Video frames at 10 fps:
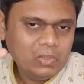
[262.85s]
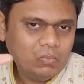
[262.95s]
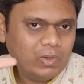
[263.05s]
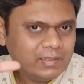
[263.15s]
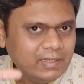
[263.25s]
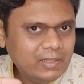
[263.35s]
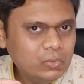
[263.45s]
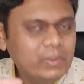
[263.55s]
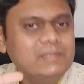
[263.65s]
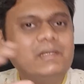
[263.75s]
What they
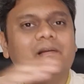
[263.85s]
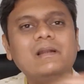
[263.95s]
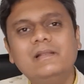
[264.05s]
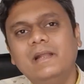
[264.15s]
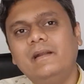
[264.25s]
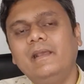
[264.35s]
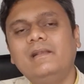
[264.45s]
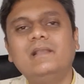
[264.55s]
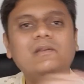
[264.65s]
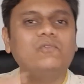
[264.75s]
do is generally they
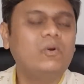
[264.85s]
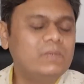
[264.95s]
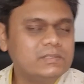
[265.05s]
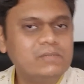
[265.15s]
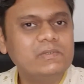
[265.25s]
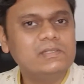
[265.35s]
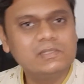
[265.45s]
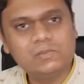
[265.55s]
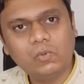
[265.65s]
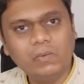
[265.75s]
take the information which
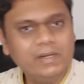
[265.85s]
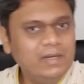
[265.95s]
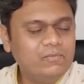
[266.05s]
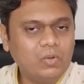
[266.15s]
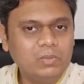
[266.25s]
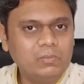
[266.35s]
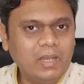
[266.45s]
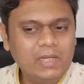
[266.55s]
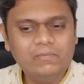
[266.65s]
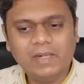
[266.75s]
is provided from the
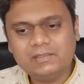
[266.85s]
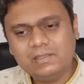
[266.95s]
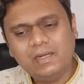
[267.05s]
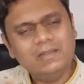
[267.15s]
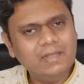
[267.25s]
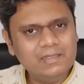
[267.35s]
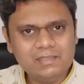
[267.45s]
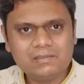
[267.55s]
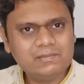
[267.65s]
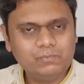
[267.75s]
manufacturer and they
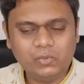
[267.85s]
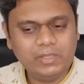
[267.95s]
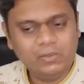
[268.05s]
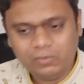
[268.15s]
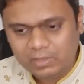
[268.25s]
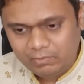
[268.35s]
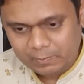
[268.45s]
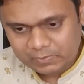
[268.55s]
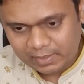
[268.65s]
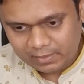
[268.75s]
just put it on their
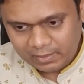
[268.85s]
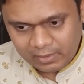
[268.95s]
website.